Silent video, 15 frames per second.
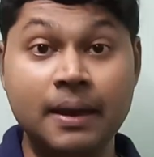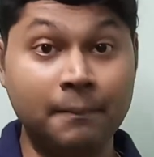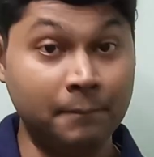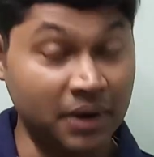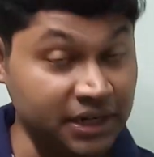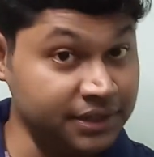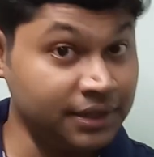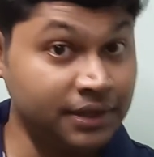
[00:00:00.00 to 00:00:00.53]

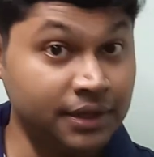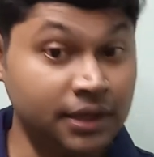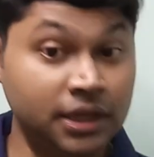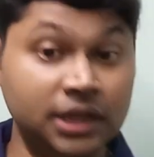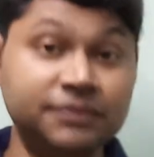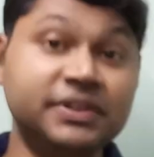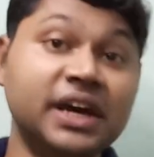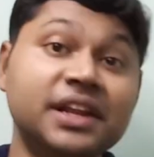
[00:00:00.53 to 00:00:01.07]
But
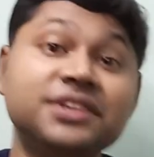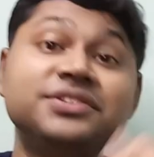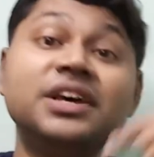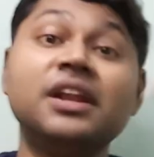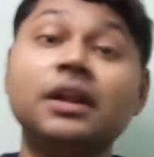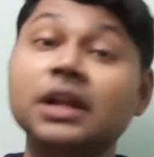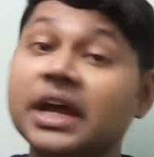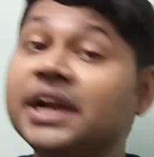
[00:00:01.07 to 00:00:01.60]
if there is
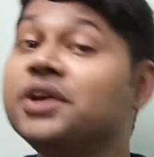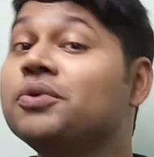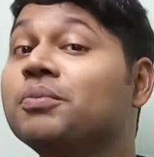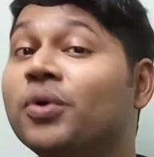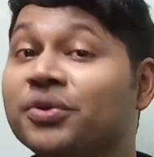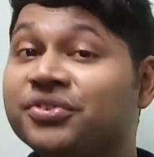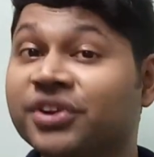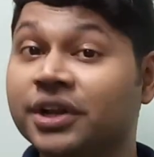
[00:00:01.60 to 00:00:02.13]
a relative
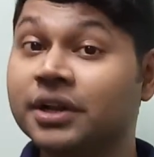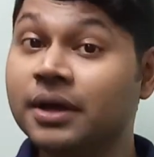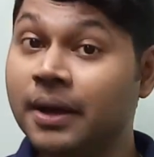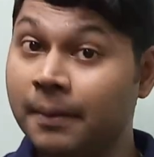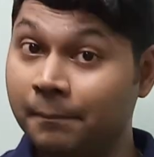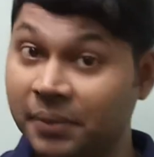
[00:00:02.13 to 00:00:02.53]
motion